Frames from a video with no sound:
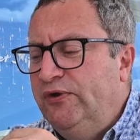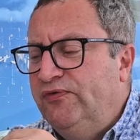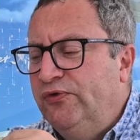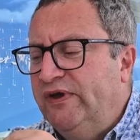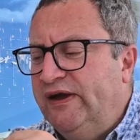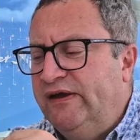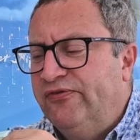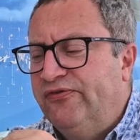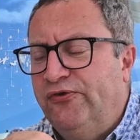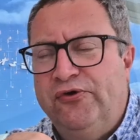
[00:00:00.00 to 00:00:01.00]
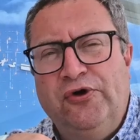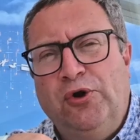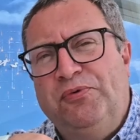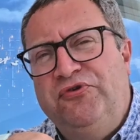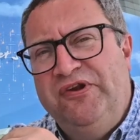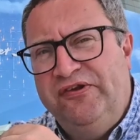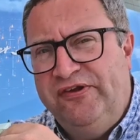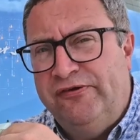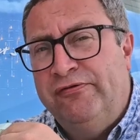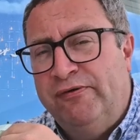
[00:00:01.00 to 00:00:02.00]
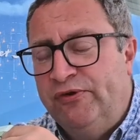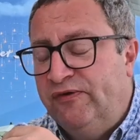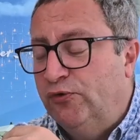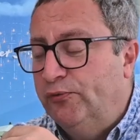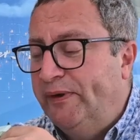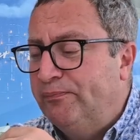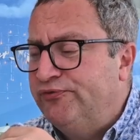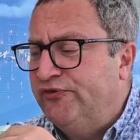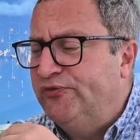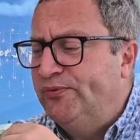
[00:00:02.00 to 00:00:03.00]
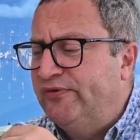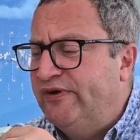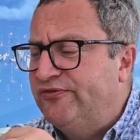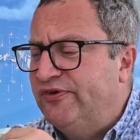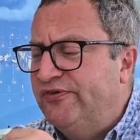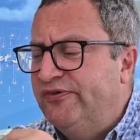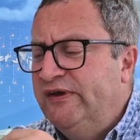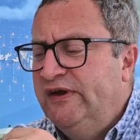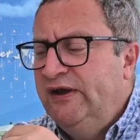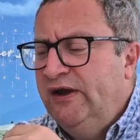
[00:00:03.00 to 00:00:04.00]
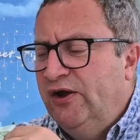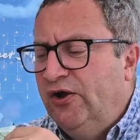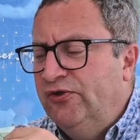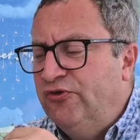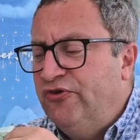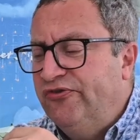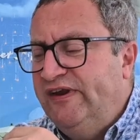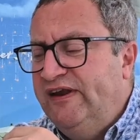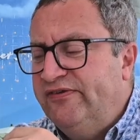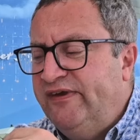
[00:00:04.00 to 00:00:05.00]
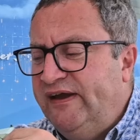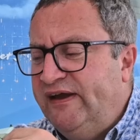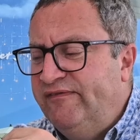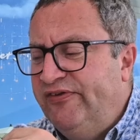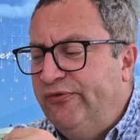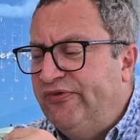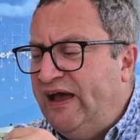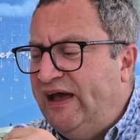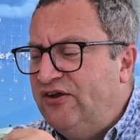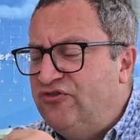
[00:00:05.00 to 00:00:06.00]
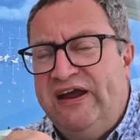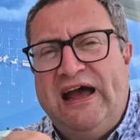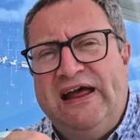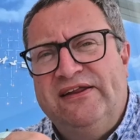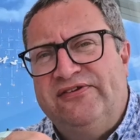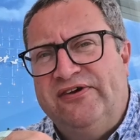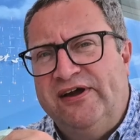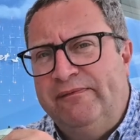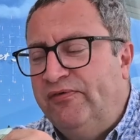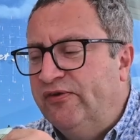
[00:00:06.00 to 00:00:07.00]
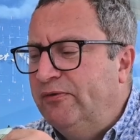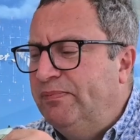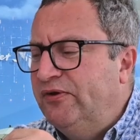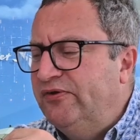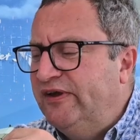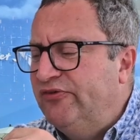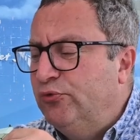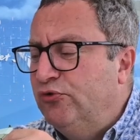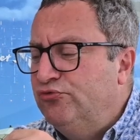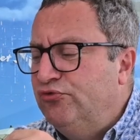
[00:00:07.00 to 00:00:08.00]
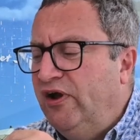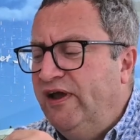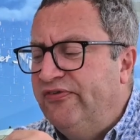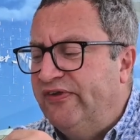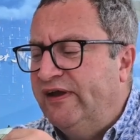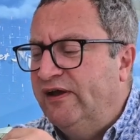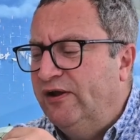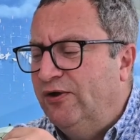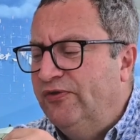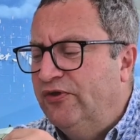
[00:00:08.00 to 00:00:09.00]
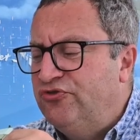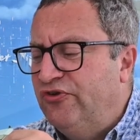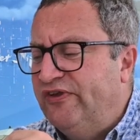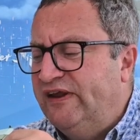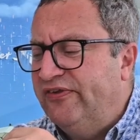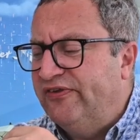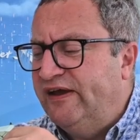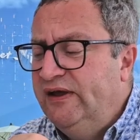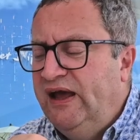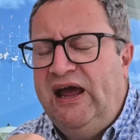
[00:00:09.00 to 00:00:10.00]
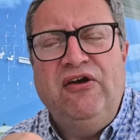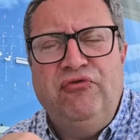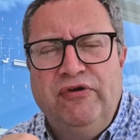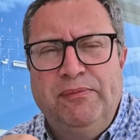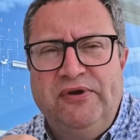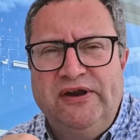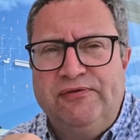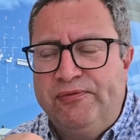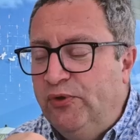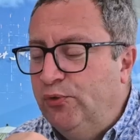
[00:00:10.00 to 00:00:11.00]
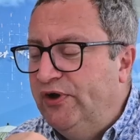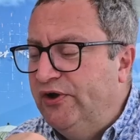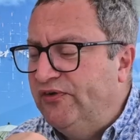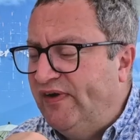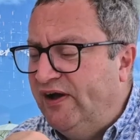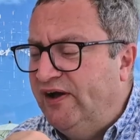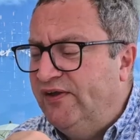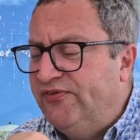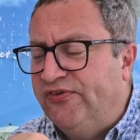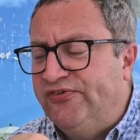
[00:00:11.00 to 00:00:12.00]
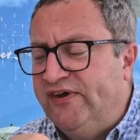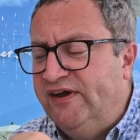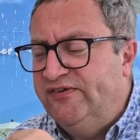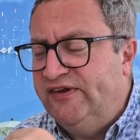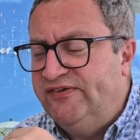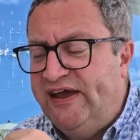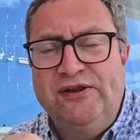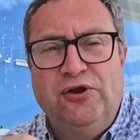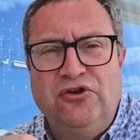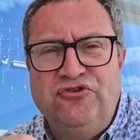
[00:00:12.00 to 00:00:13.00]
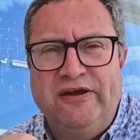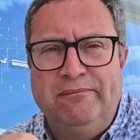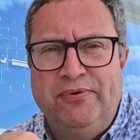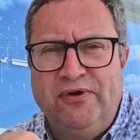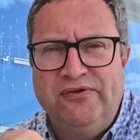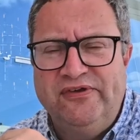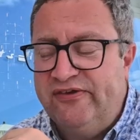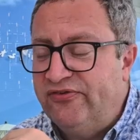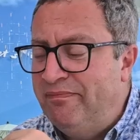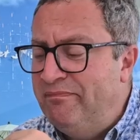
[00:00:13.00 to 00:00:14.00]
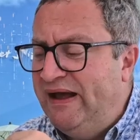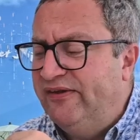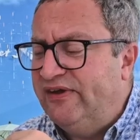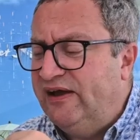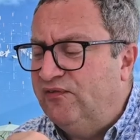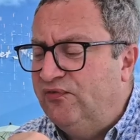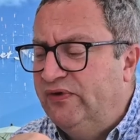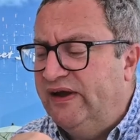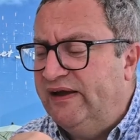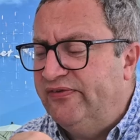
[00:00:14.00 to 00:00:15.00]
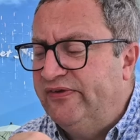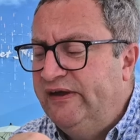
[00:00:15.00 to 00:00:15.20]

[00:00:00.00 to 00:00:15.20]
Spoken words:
Fouquet saw an opportunity to run what he thought would be a profitable restaurant on the Champs Elysees, and this was actually at the time that the buildings were rising along the Champs Elysees. Everybody from the world of art, society, technology and politics met at Fouquet's,